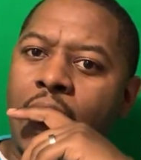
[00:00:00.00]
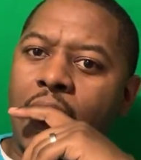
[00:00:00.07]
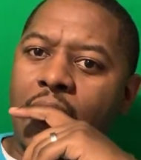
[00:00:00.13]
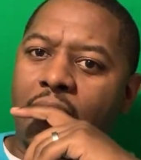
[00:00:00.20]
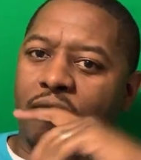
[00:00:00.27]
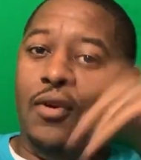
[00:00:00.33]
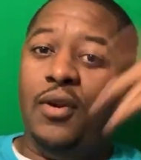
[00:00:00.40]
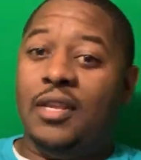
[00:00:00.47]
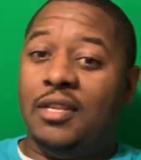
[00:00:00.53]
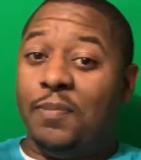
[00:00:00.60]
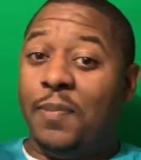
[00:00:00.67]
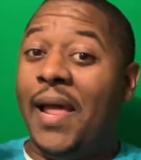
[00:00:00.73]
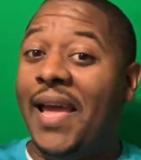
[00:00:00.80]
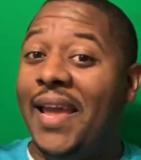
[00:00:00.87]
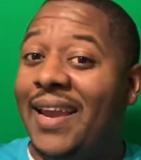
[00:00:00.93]
If you can
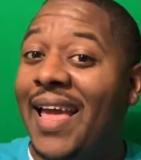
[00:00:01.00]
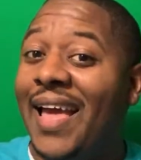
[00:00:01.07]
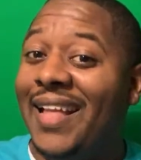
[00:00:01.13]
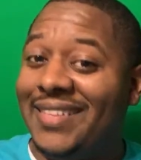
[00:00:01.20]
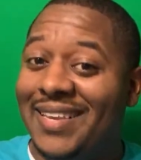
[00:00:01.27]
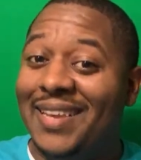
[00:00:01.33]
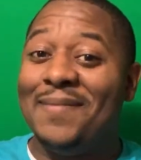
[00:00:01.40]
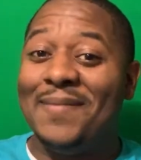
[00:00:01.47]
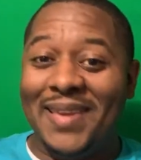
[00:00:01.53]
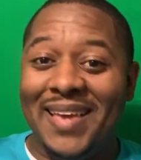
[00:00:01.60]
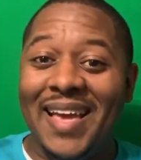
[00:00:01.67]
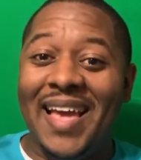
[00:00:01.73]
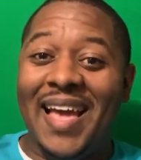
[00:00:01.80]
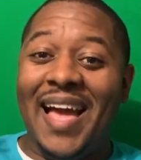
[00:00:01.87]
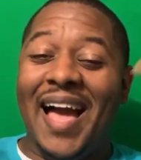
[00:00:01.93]
explain that to me,
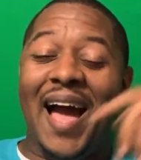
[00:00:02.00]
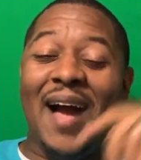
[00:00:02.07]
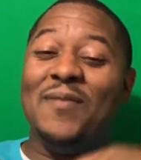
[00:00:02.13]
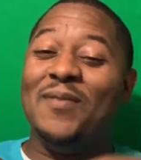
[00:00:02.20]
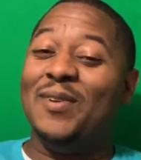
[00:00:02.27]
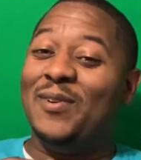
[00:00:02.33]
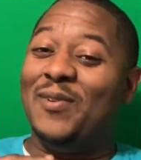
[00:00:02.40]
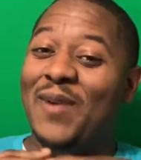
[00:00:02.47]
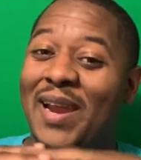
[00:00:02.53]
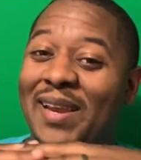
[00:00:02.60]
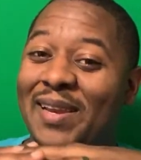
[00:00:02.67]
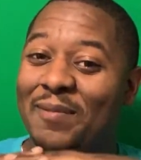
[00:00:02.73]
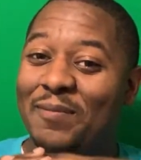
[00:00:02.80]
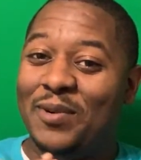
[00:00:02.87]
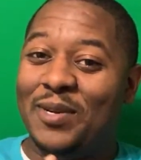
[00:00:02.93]
I would
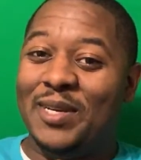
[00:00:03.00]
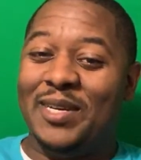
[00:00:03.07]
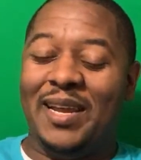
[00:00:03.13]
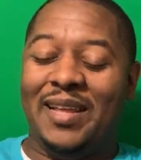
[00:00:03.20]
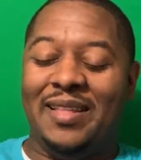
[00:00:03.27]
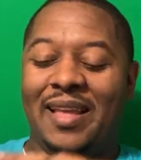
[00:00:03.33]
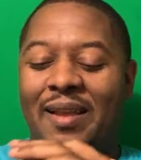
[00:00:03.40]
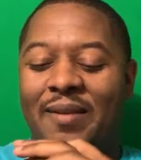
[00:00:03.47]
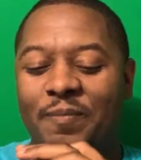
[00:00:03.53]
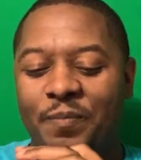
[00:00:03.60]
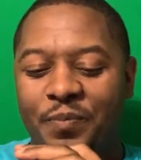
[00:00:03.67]
greatly appreciate that.